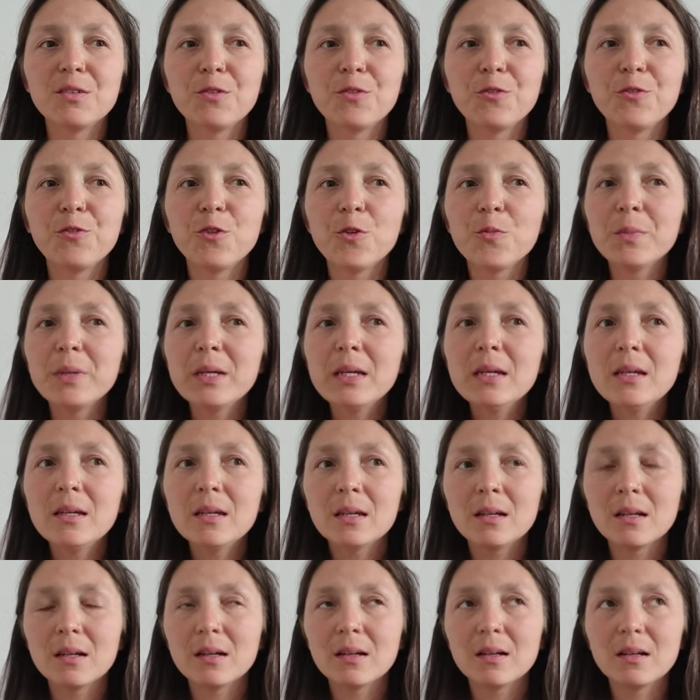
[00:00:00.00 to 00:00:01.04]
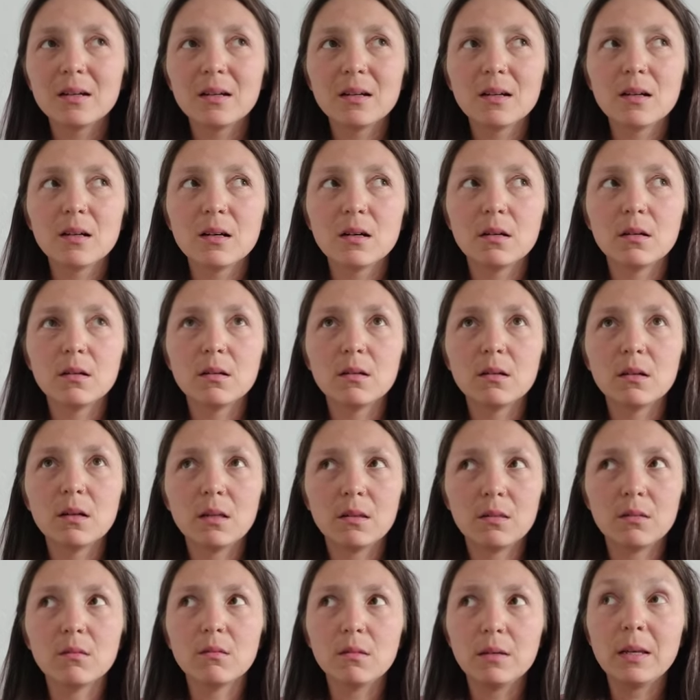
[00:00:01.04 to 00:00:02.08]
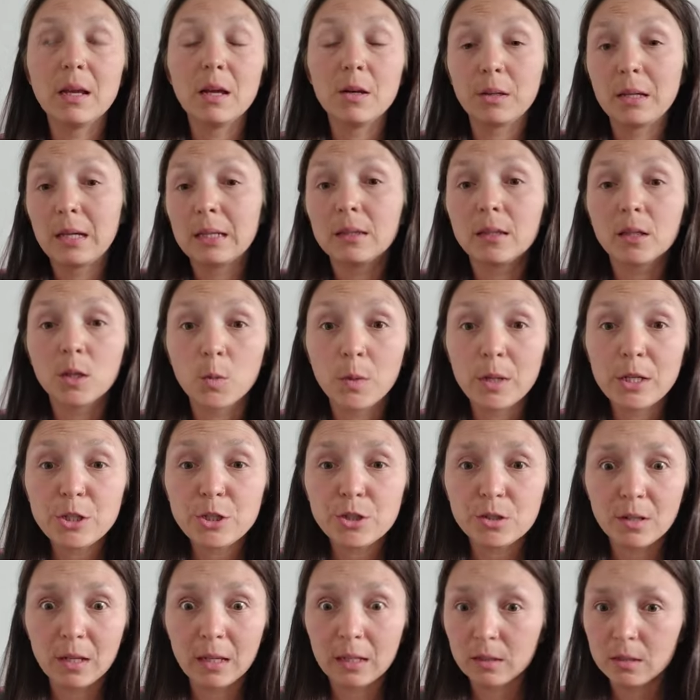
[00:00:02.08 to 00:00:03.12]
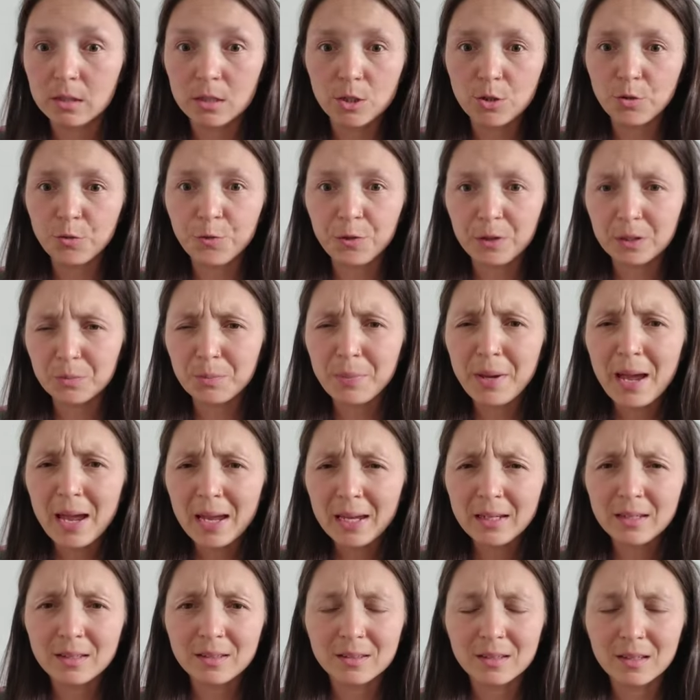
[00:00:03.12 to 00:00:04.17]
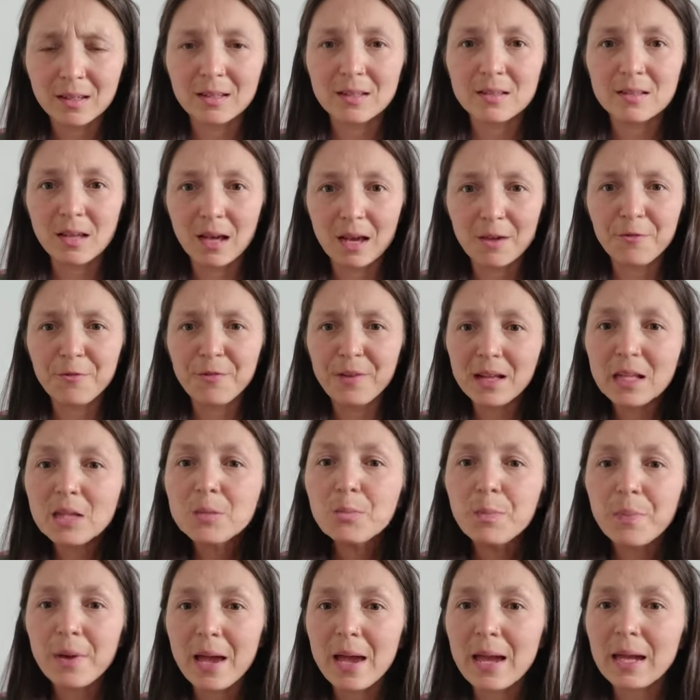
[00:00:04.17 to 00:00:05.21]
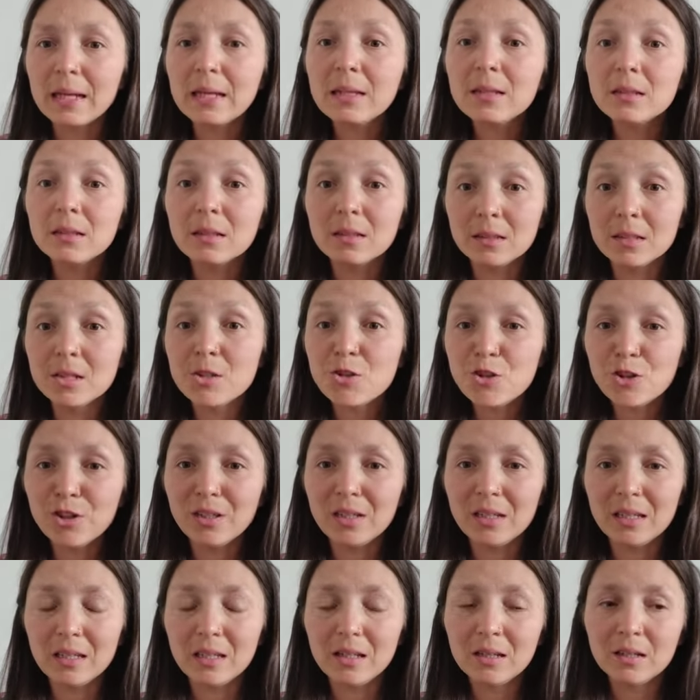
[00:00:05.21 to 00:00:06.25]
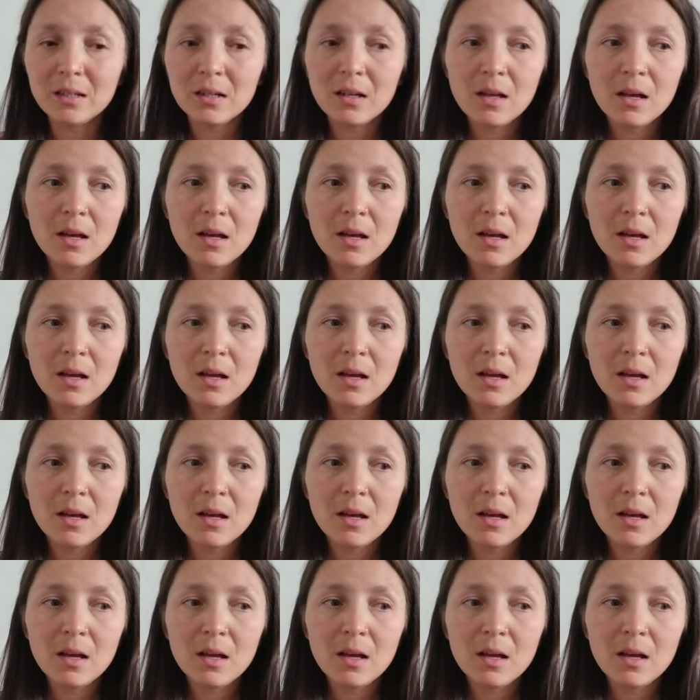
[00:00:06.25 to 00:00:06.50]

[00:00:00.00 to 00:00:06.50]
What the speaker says: for me, and I get the question, like, did you feel pain? And I felt pain initially.